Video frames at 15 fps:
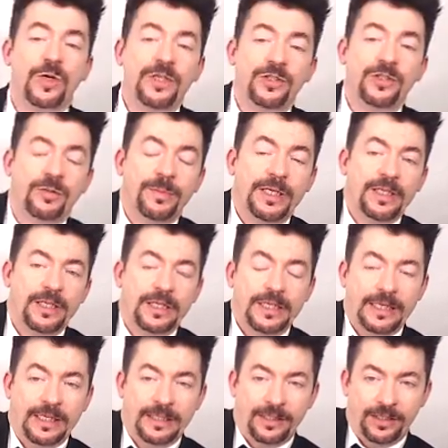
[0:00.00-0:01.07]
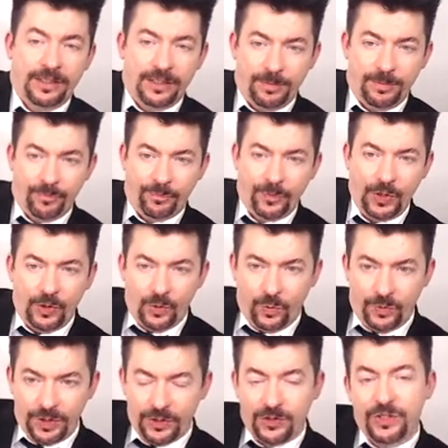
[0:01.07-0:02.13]
about it. And,
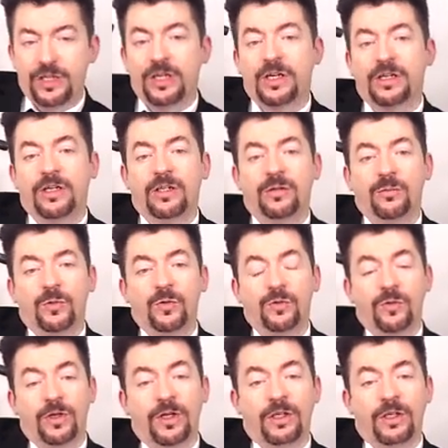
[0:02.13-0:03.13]
this year, MUFON,